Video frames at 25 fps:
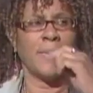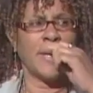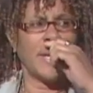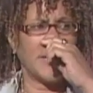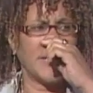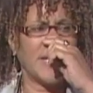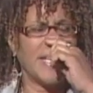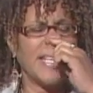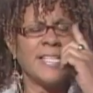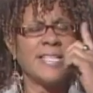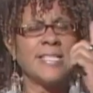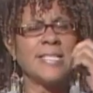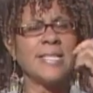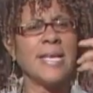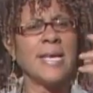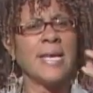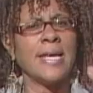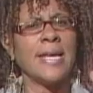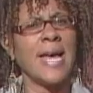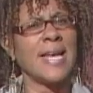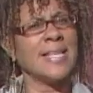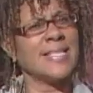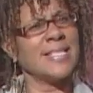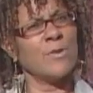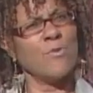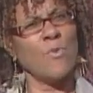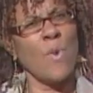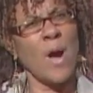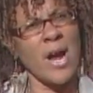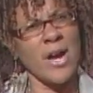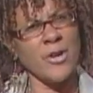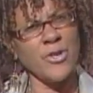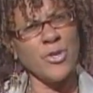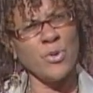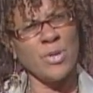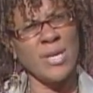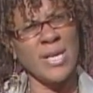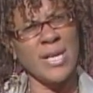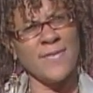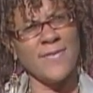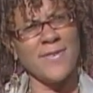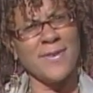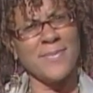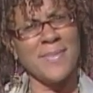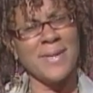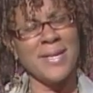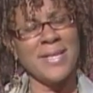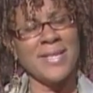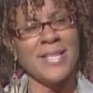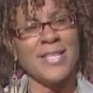And he said, I said, why are you
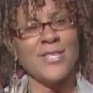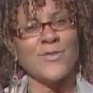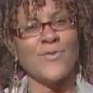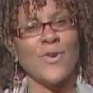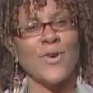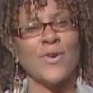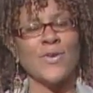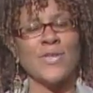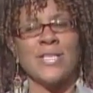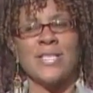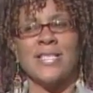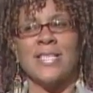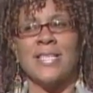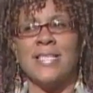giving me these roses?